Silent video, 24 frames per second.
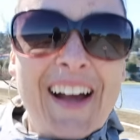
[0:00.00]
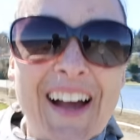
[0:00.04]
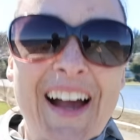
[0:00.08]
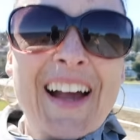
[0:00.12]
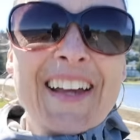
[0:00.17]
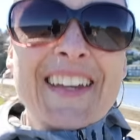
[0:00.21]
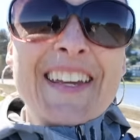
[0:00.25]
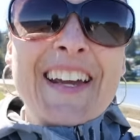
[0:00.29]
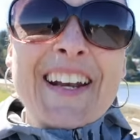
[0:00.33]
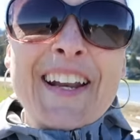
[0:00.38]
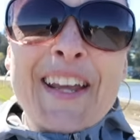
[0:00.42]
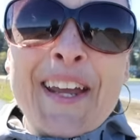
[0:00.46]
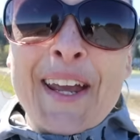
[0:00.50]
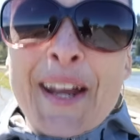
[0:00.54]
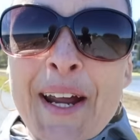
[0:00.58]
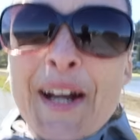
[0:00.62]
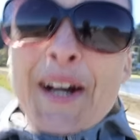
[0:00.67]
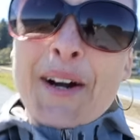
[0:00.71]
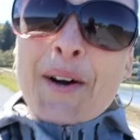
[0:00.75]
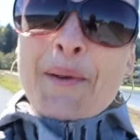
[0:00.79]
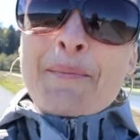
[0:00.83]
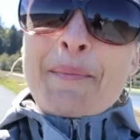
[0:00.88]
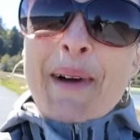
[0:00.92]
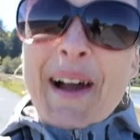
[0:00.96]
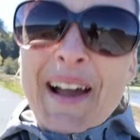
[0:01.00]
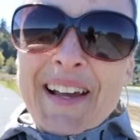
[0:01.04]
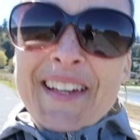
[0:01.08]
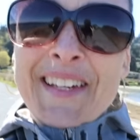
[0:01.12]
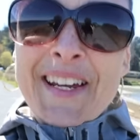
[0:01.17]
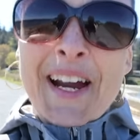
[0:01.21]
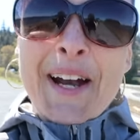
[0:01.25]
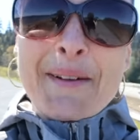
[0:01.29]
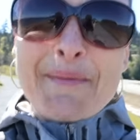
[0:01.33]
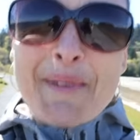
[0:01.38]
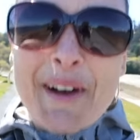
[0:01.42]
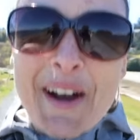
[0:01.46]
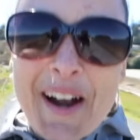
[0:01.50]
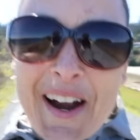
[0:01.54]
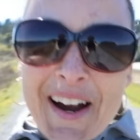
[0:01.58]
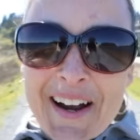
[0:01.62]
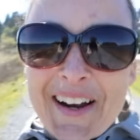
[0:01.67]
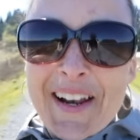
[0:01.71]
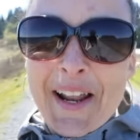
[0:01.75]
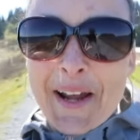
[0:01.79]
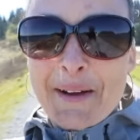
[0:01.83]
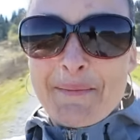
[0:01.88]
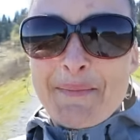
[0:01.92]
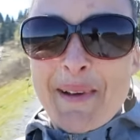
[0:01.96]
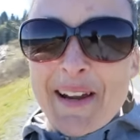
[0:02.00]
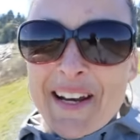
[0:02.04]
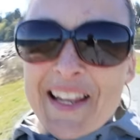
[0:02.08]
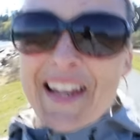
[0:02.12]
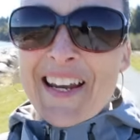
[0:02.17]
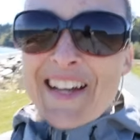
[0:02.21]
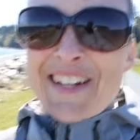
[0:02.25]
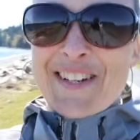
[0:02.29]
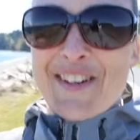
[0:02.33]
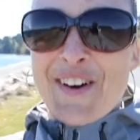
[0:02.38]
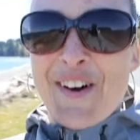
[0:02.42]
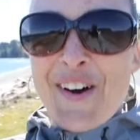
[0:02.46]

I can hear on my camera like making